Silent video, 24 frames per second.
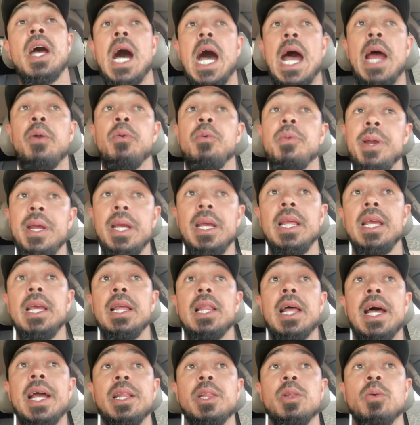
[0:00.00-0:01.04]
I really
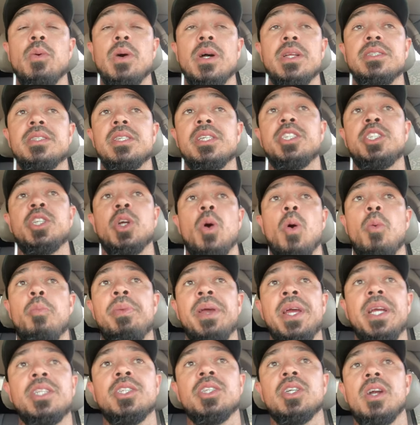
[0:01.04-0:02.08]
like the ones that show a
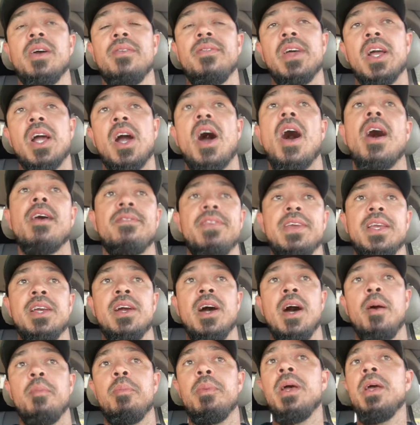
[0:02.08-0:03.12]
picture of the coffee
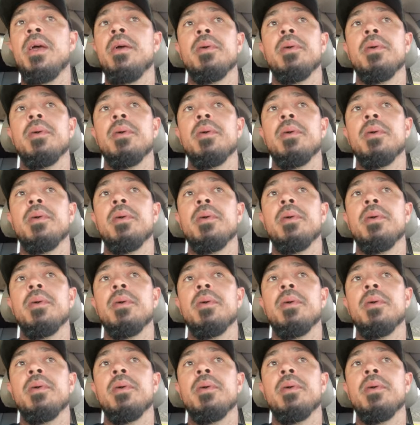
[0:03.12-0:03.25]
cup,